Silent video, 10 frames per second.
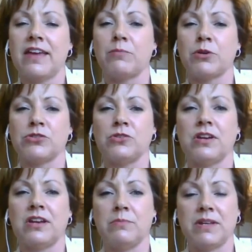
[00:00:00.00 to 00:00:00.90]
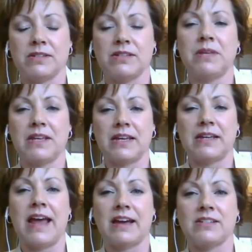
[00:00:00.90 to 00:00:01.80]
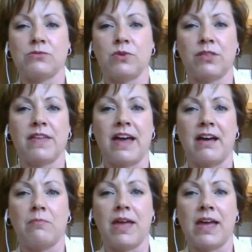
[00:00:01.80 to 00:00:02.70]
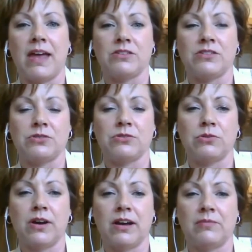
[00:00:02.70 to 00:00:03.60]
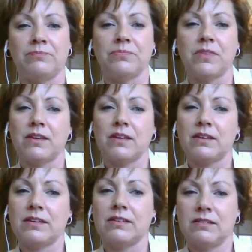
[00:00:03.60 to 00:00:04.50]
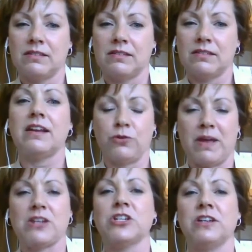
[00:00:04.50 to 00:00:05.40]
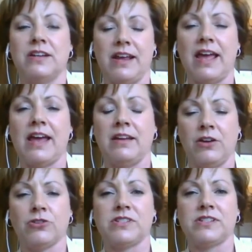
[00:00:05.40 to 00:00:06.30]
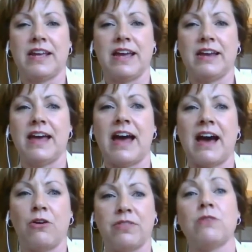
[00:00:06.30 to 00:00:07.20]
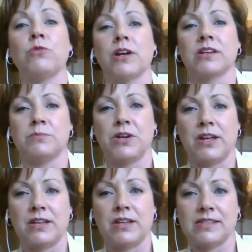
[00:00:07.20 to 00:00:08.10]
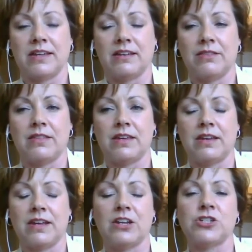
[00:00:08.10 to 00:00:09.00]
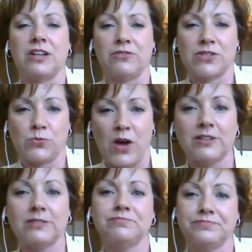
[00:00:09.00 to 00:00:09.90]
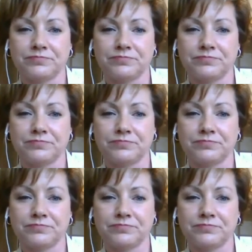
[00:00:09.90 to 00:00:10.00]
the opportunity to be connected with them and to get information and understand how they were experiencing the initiative as well.